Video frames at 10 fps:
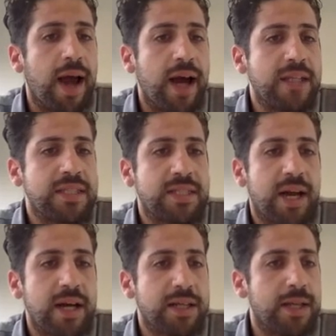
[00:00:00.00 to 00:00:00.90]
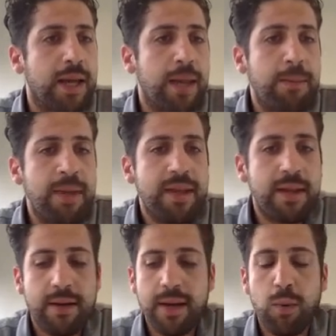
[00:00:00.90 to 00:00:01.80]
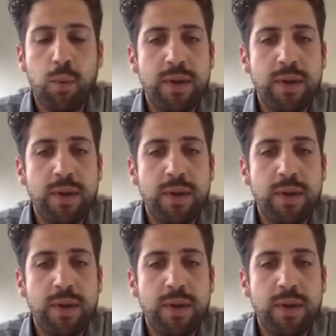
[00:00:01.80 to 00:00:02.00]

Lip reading: I start immediately